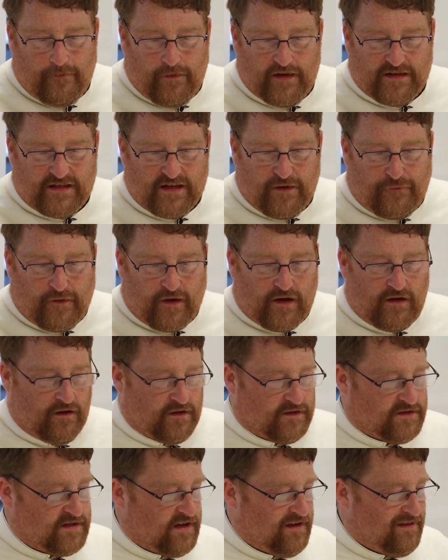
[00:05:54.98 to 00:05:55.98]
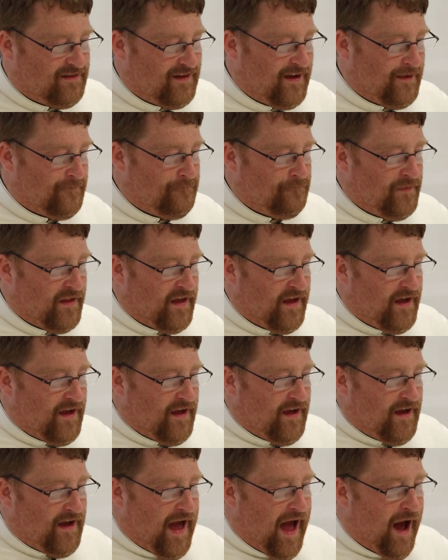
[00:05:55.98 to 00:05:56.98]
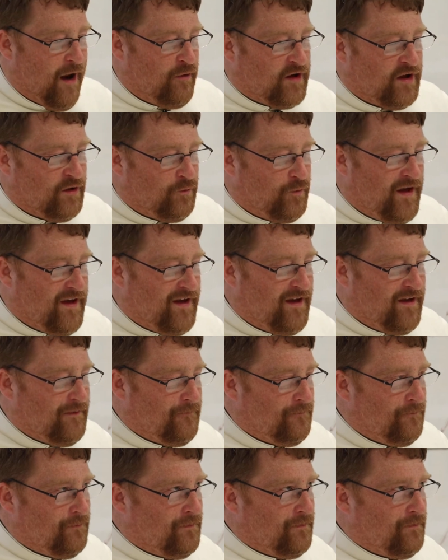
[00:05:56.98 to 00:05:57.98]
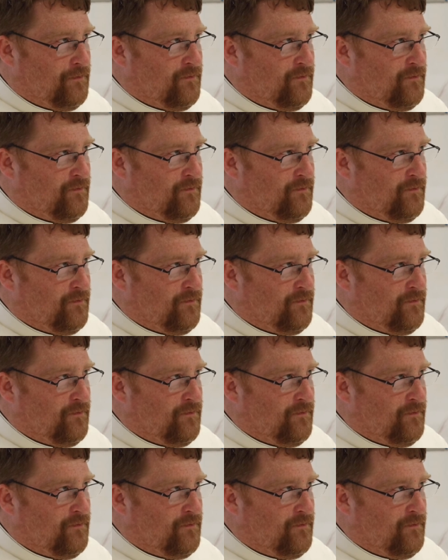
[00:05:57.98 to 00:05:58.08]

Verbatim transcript: the difficulty that how can we